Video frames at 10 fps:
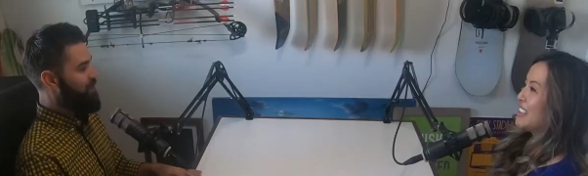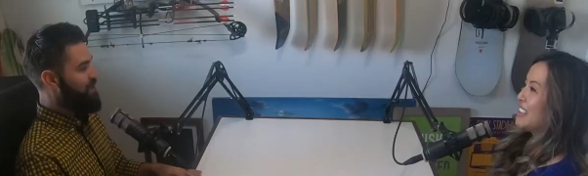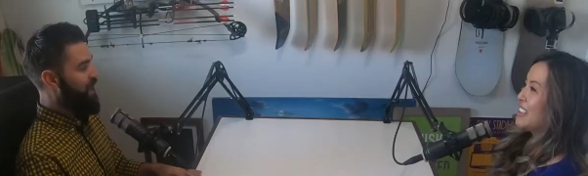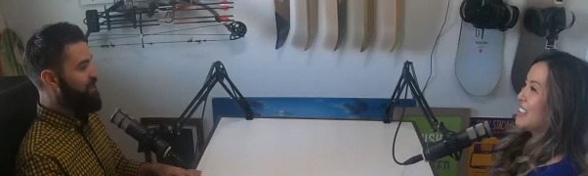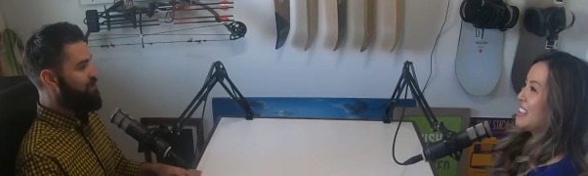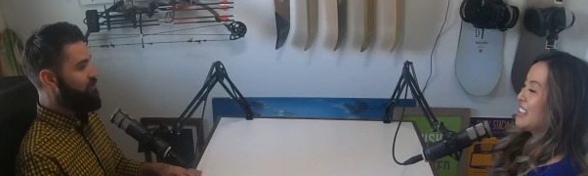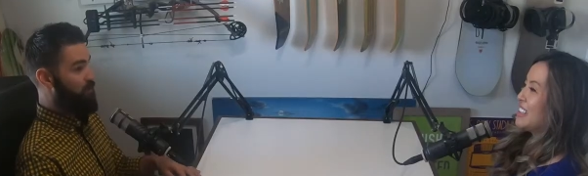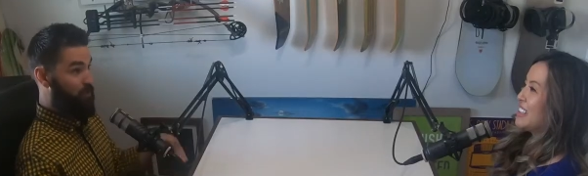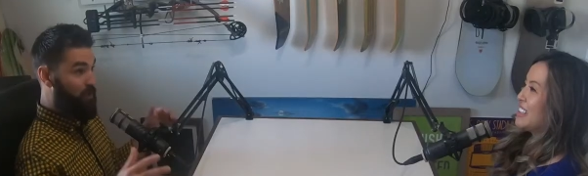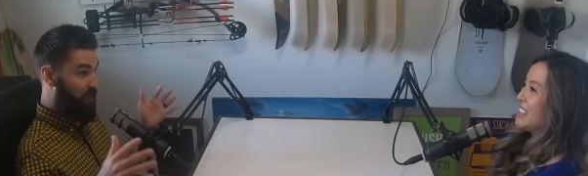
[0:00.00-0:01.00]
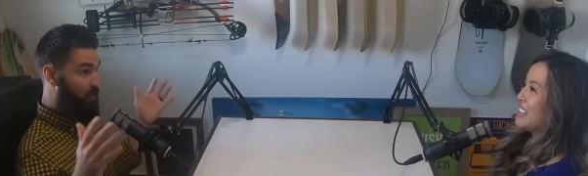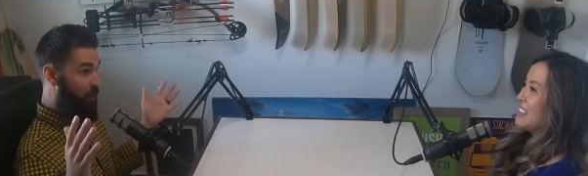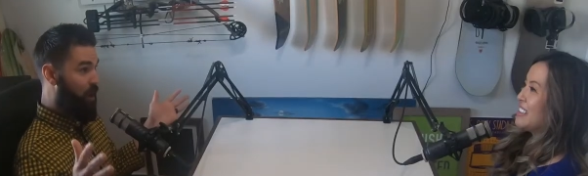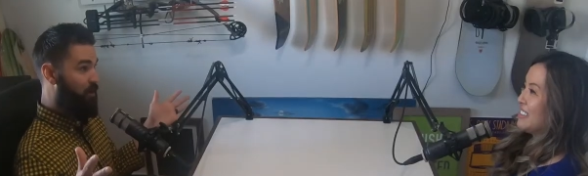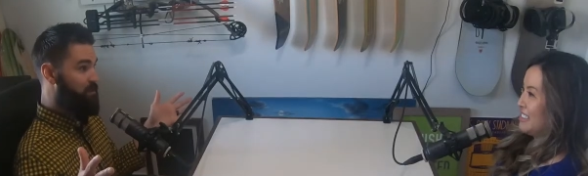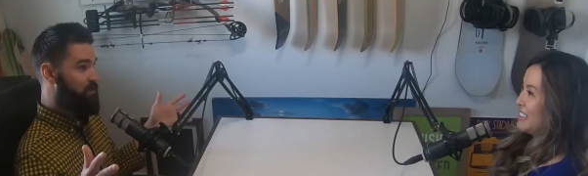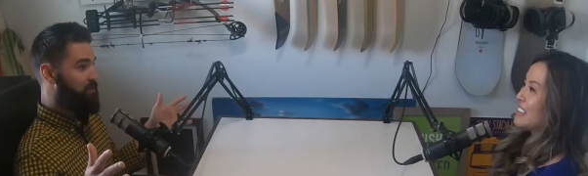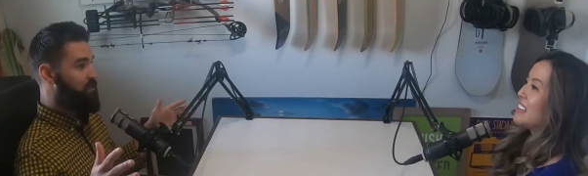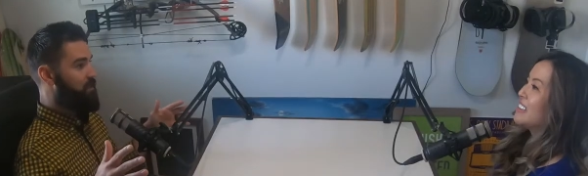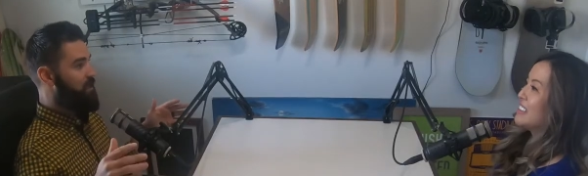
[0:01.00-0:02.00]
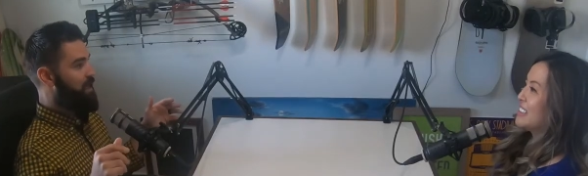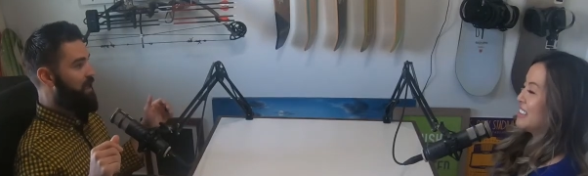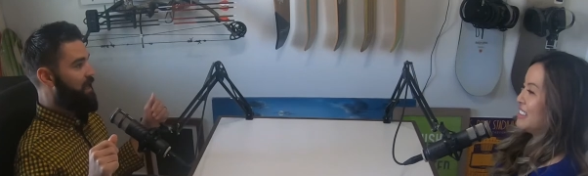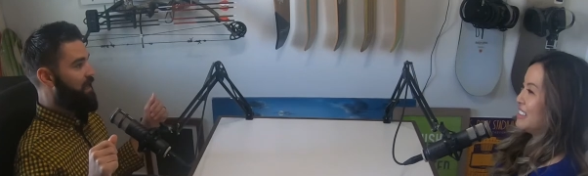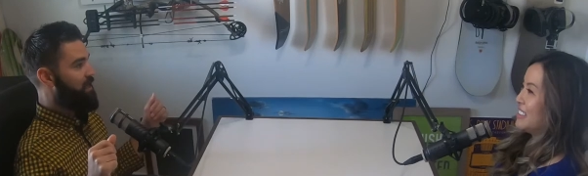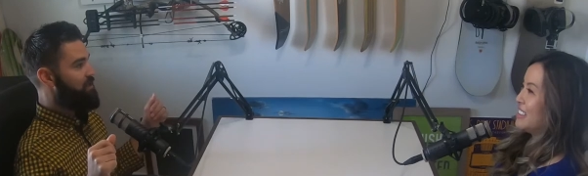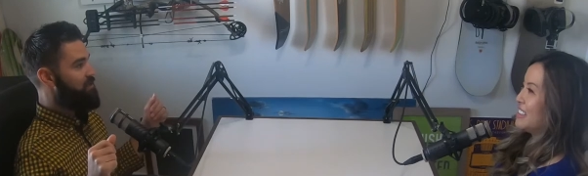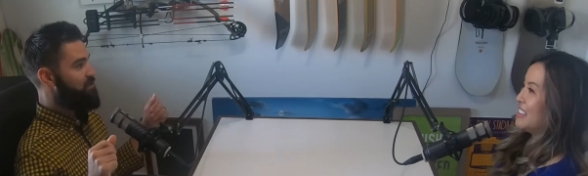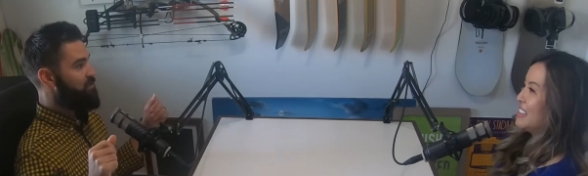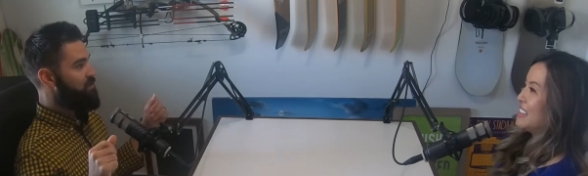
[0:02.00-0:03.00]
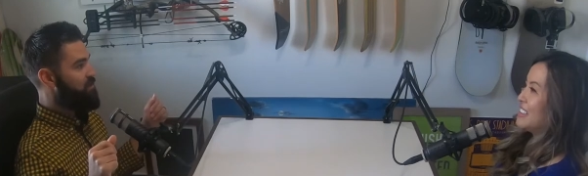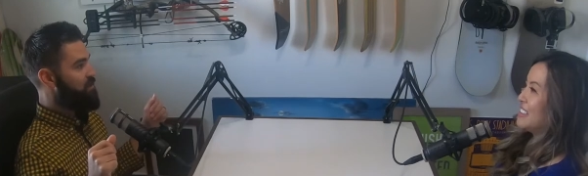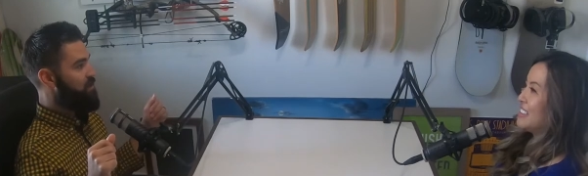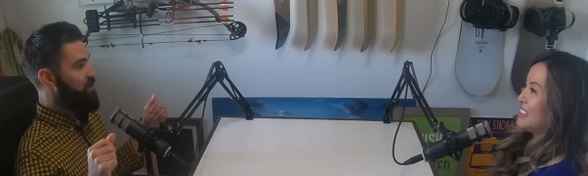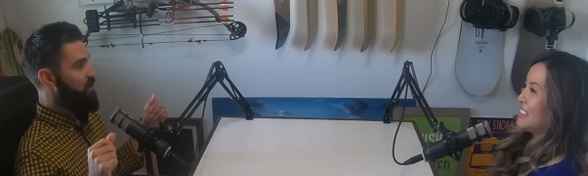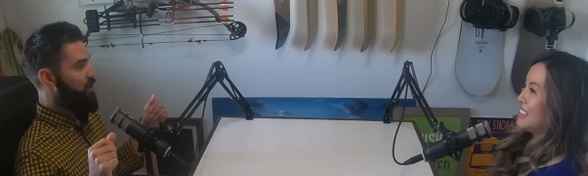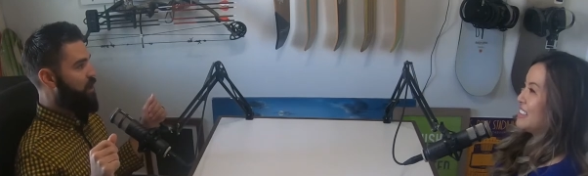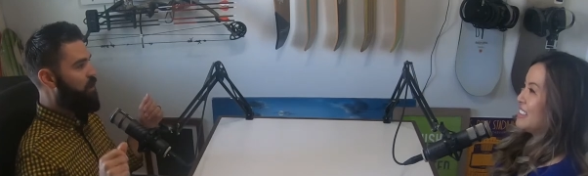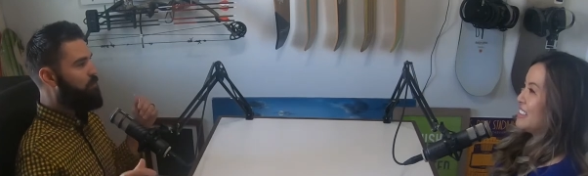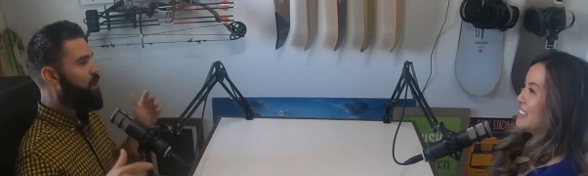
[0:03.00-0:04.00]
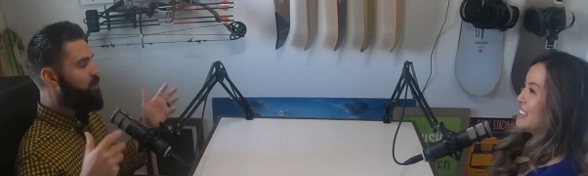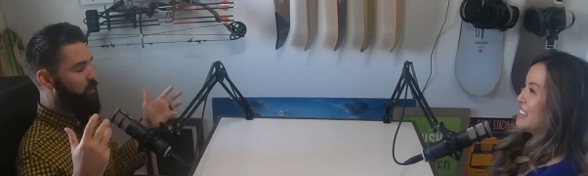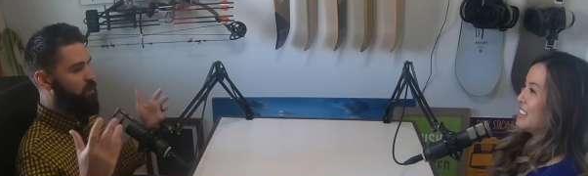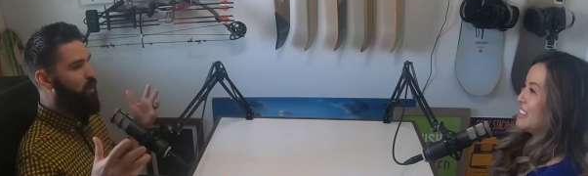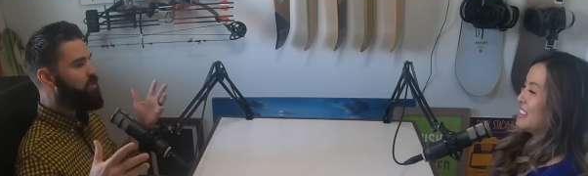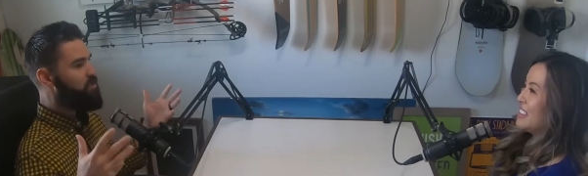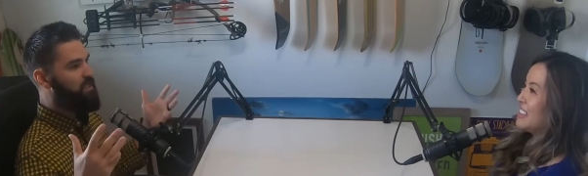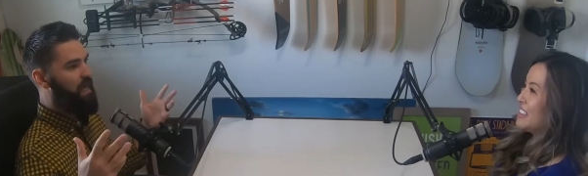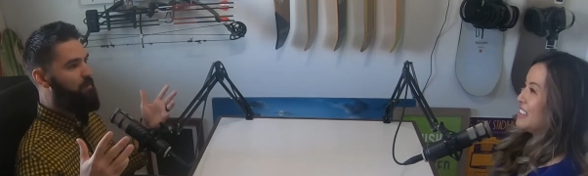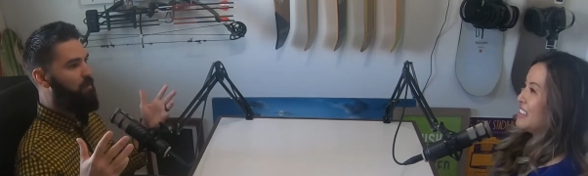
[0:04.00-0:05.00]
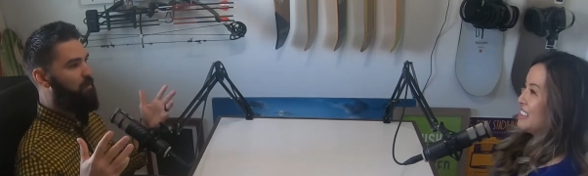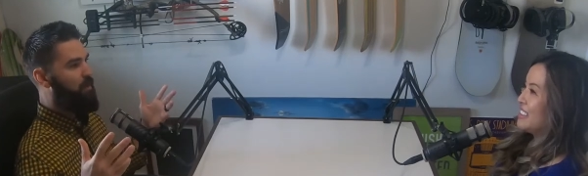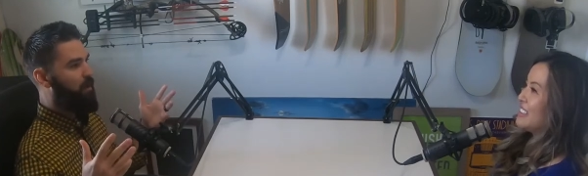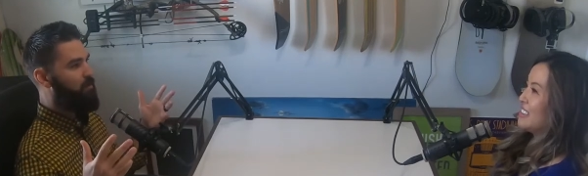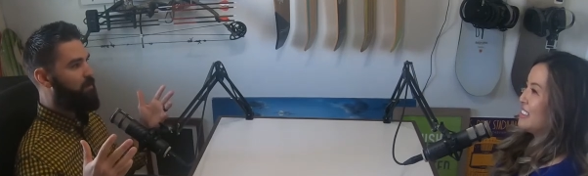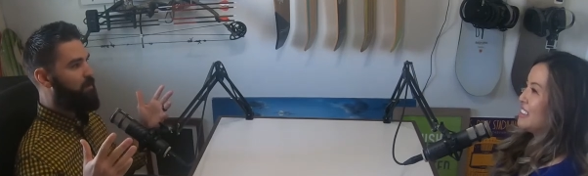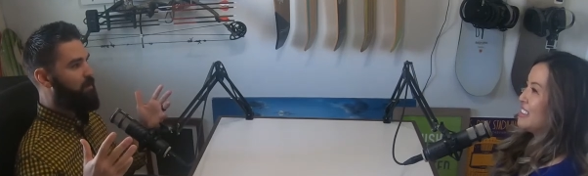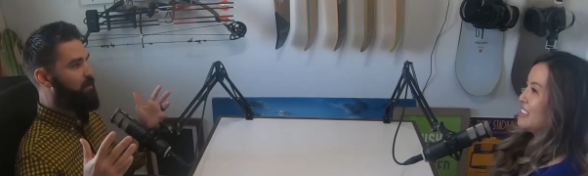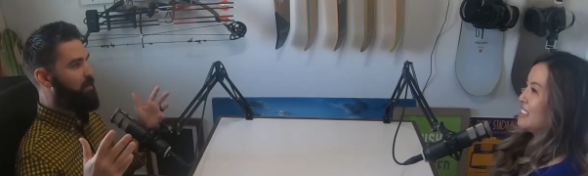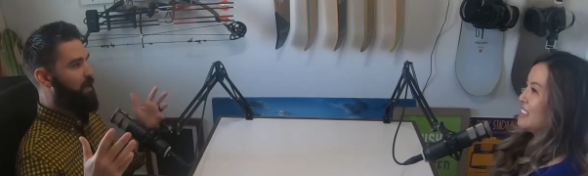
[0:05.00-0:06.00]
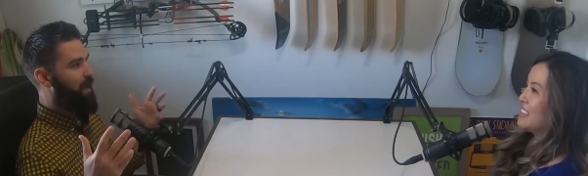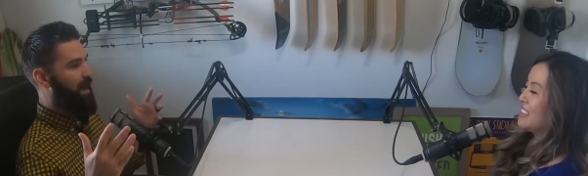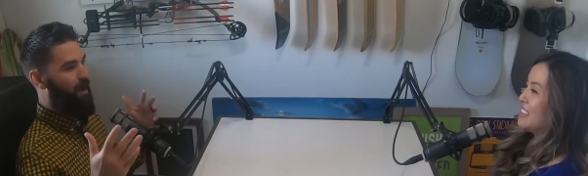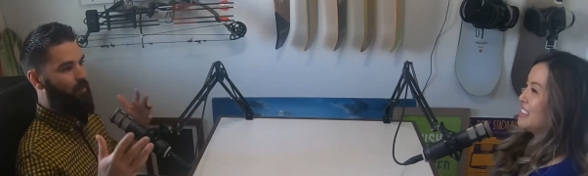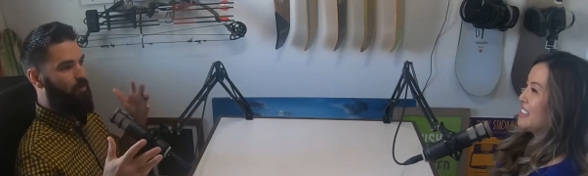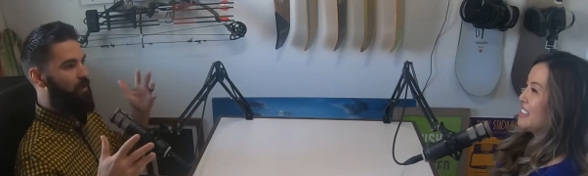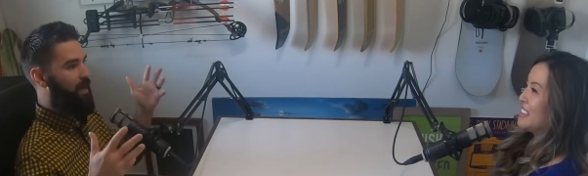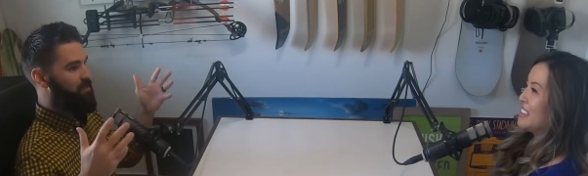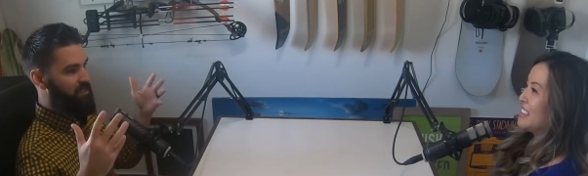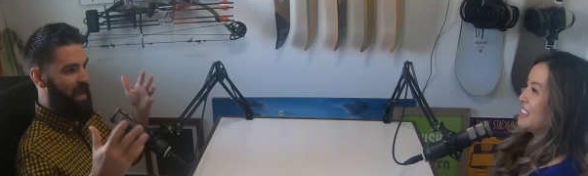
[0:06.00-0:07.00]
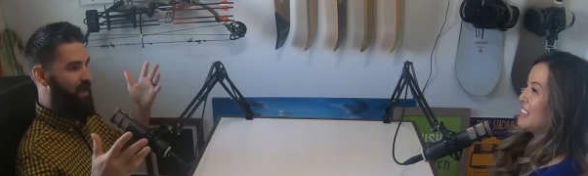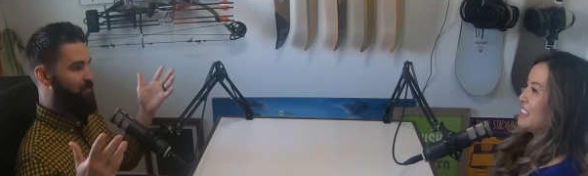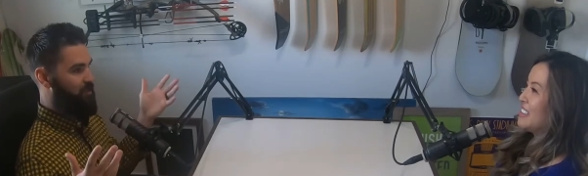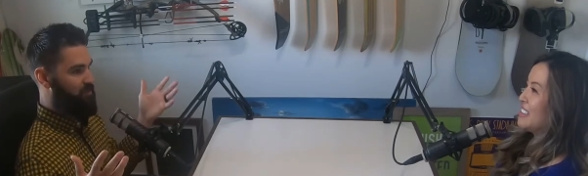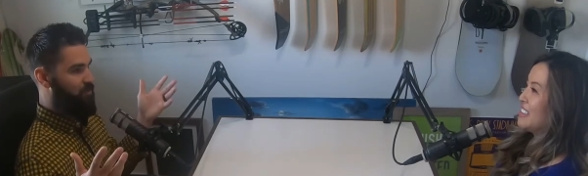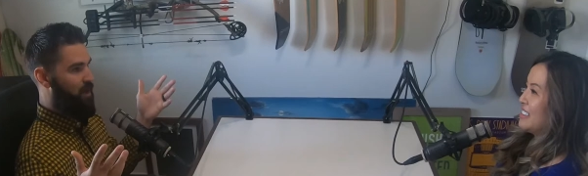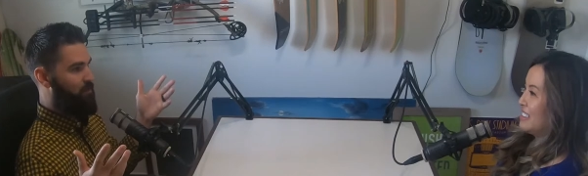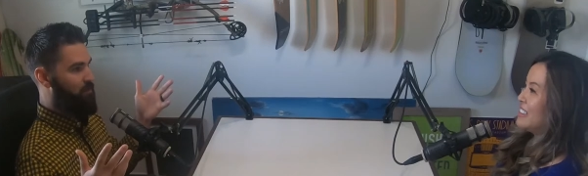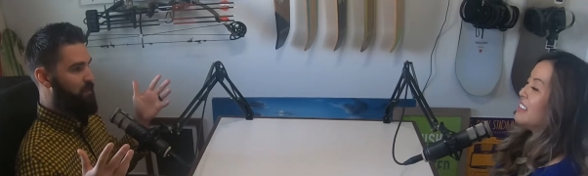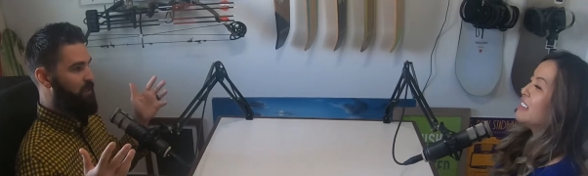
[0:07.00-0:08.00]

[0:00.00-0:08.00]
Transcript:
Speaker 1: we were looking at mocks, and a couple questions came up about how we're actually tackling this problem.